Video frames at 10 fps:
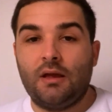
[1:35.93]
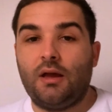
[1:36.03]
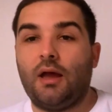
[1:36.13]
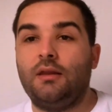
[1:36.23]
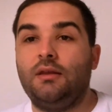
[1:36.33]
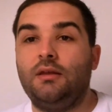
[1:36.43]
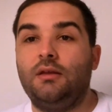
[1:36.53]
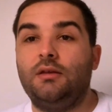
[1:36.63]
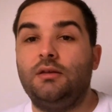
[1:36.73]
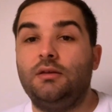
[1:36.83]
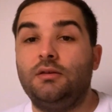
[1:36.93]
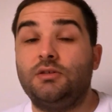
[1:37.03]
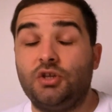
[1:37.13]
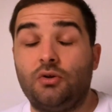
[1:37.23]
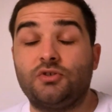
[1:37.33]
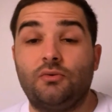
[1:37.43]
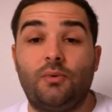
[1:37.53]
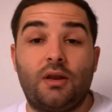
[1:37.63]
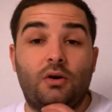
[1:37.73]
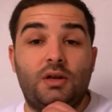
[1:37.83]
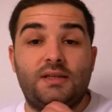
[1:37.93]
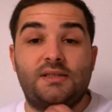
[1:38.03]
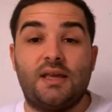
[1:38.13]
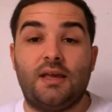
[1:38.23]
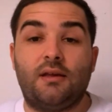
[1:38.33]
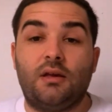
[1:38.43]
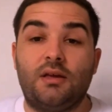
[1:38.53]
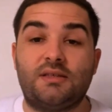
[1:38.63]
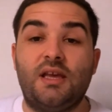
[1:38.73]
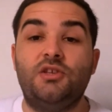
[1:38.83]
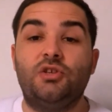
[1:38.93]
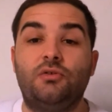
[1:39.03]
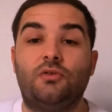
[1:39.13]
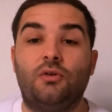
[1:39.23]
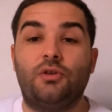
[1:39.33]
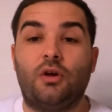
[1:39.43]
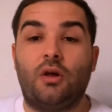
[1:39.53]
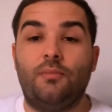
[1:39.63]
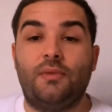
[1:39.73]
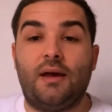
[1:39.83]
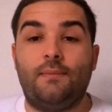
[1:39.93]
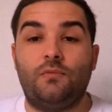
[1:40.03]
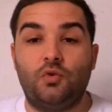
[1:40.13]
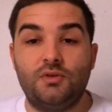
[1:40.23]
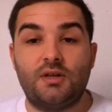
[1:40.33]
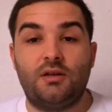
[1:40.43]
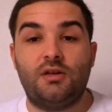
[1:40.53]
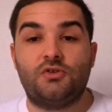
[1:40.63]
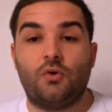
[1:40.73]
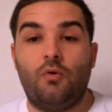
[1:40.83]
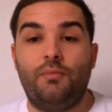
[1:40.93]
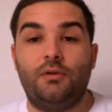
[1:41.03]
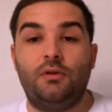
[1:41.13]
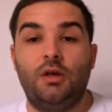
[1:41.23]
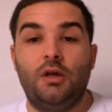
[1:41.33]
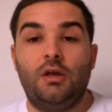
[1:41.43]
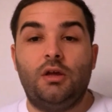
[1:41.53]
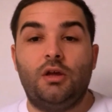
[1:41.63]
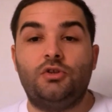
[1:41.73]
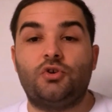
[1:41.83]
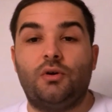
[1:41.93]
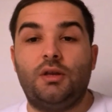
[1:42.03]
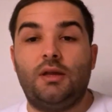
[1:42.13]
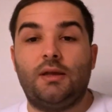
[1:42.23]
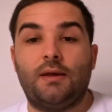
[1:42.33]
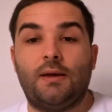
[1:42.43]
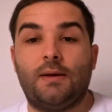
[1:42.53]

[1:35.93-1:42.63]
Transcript: and she also went on and saying his agent told the club that Dusan is open in joining